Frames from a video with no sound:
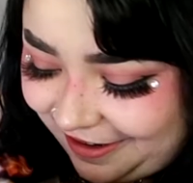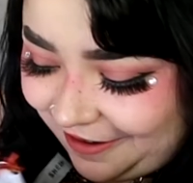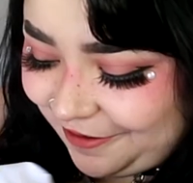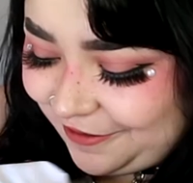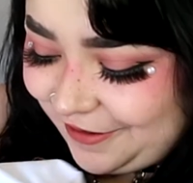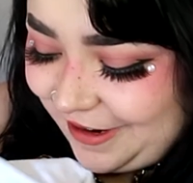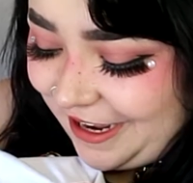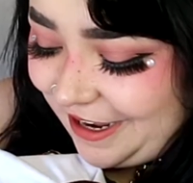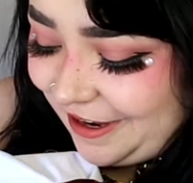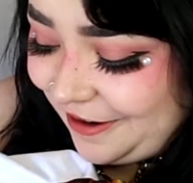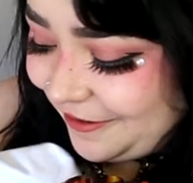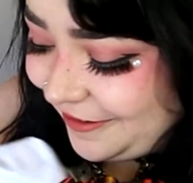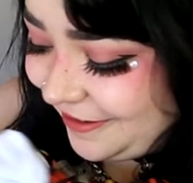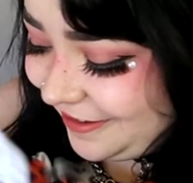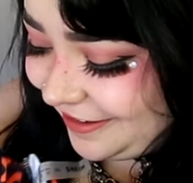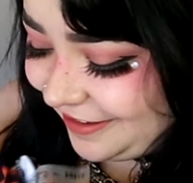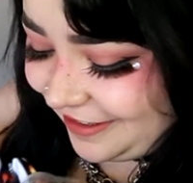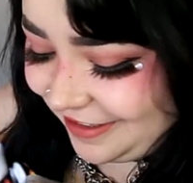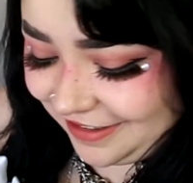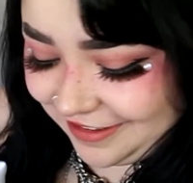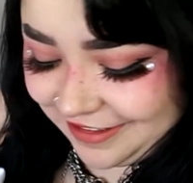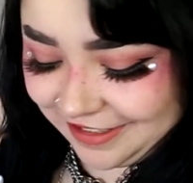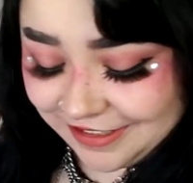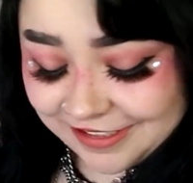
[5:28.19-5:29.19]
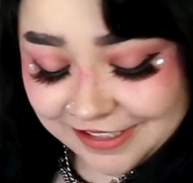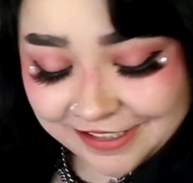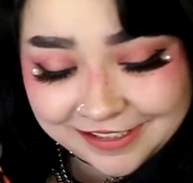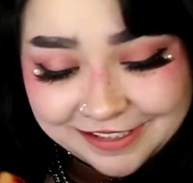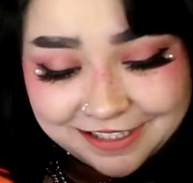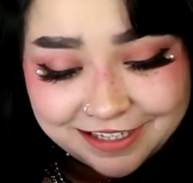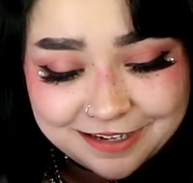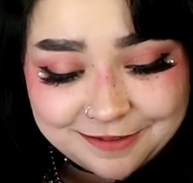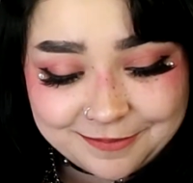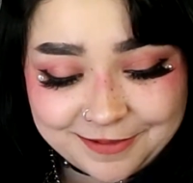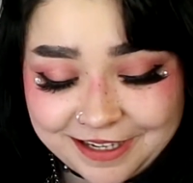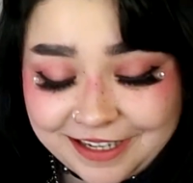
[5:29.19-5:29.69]
Oh wow. This is
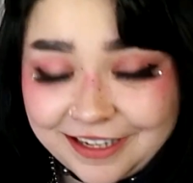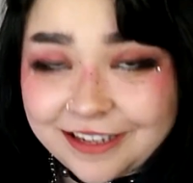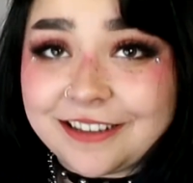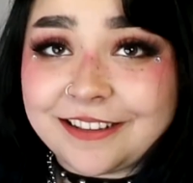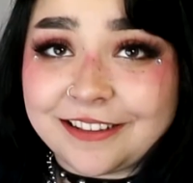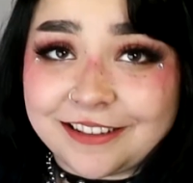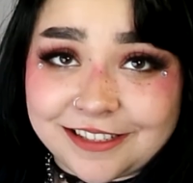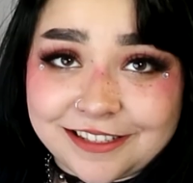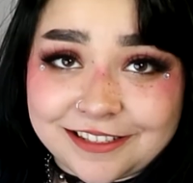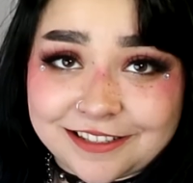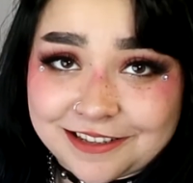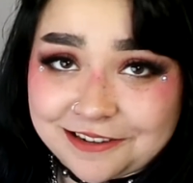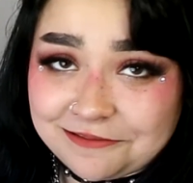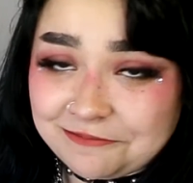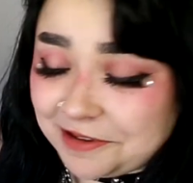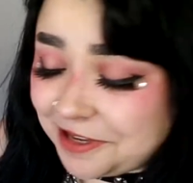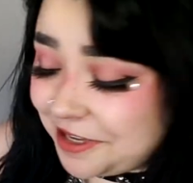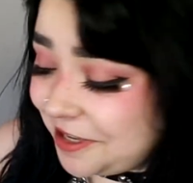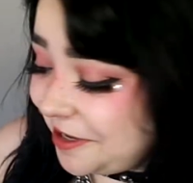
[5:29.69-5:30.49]
gonna be, this is gonna be